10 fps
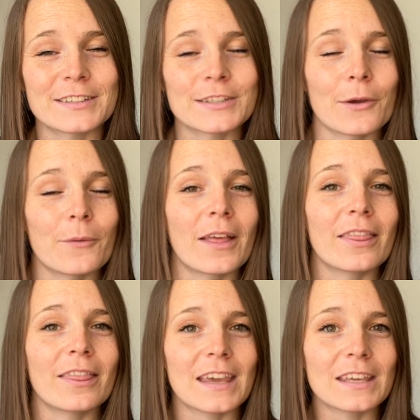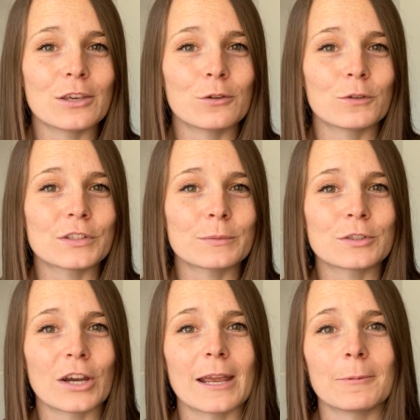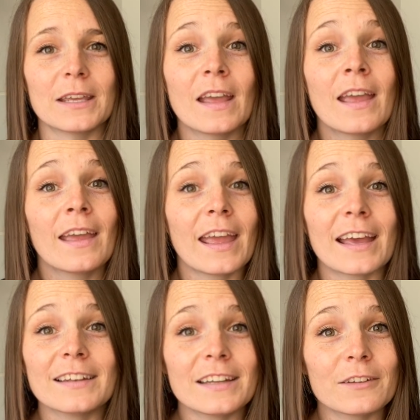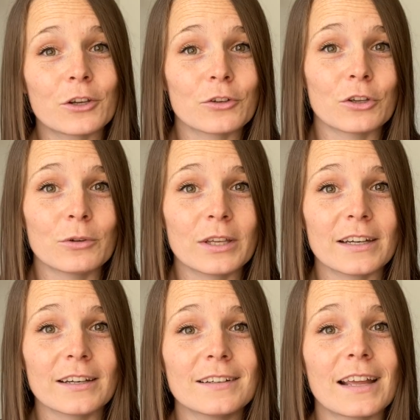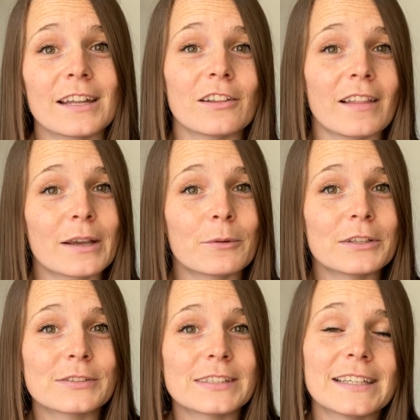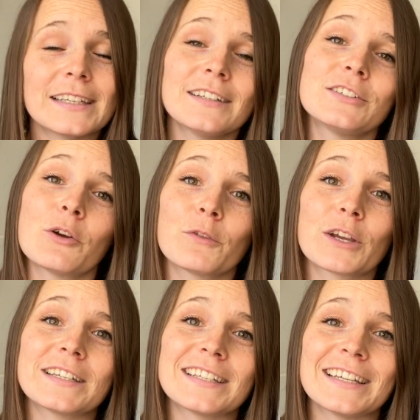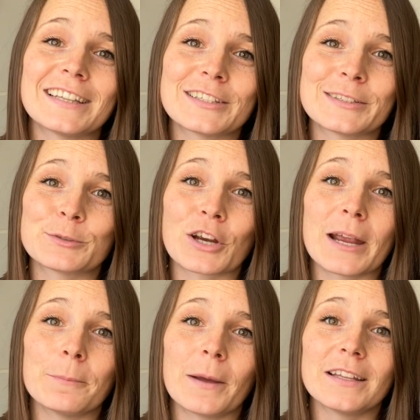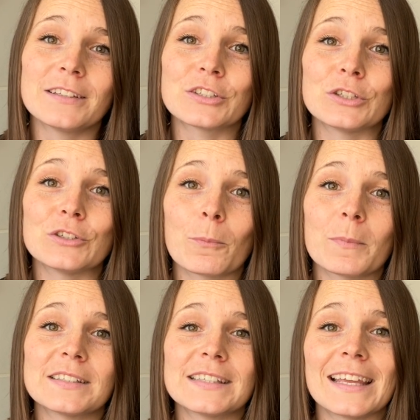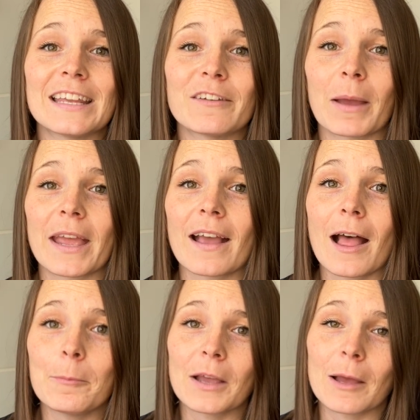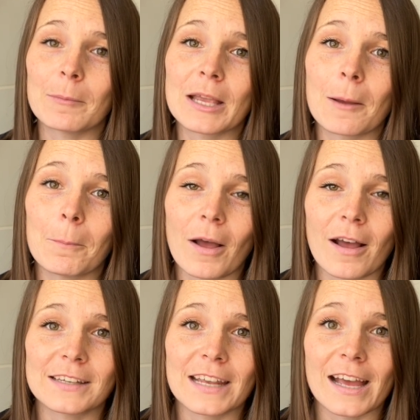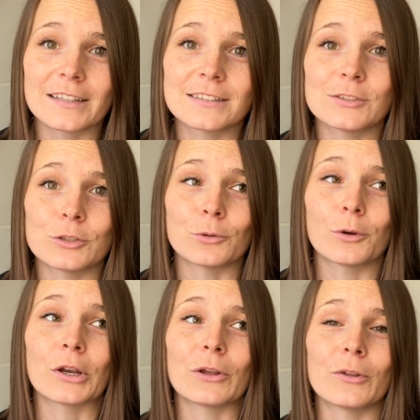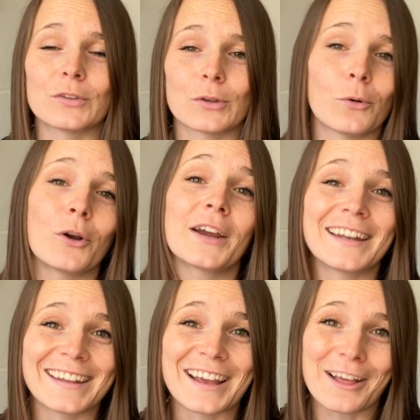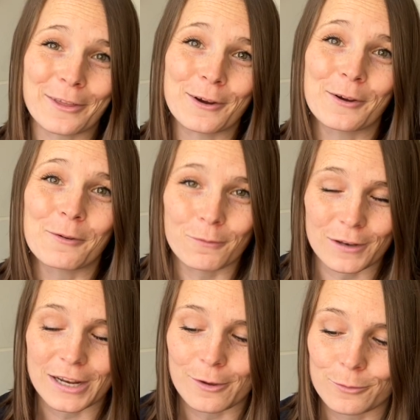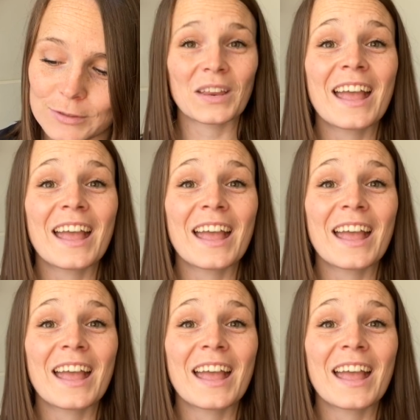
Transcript: So thank you for subscribing. And if you're new here and you like what you see, don't forget to hit the subscribe button so you don't miss any of my upcoming podcasts, tutorials, or any other videos.